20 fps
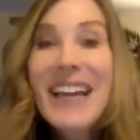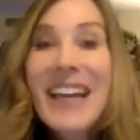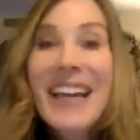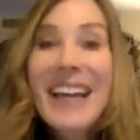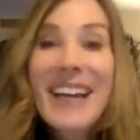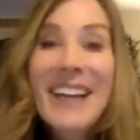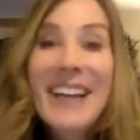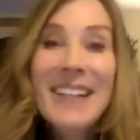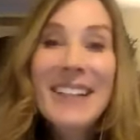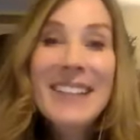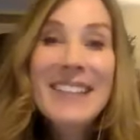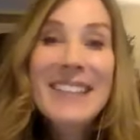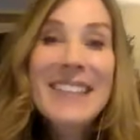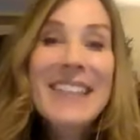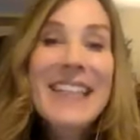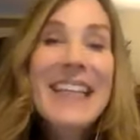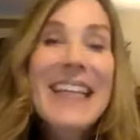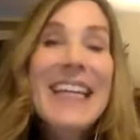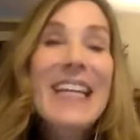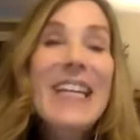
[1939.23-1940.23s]
And
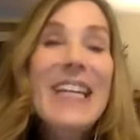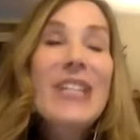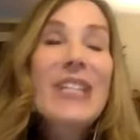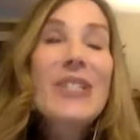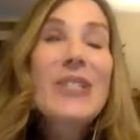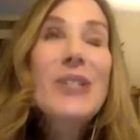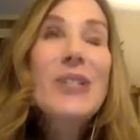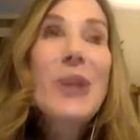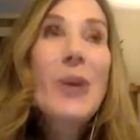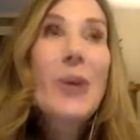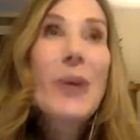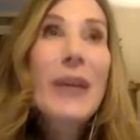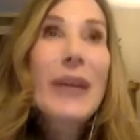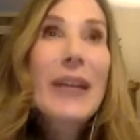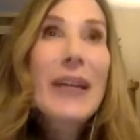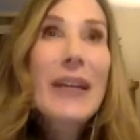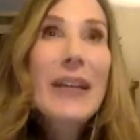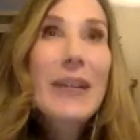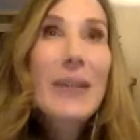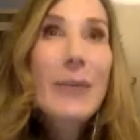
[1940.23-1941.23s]
so
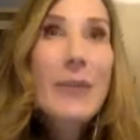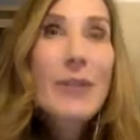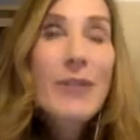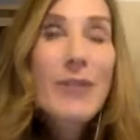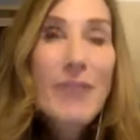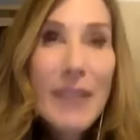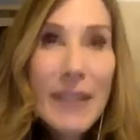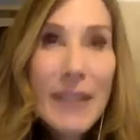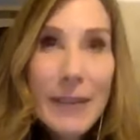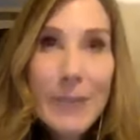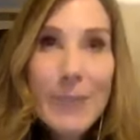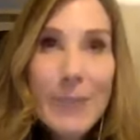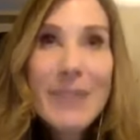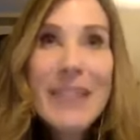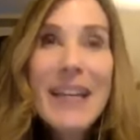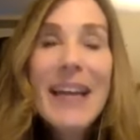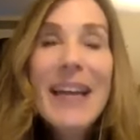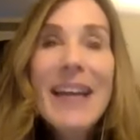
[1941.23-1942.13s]
it was filmed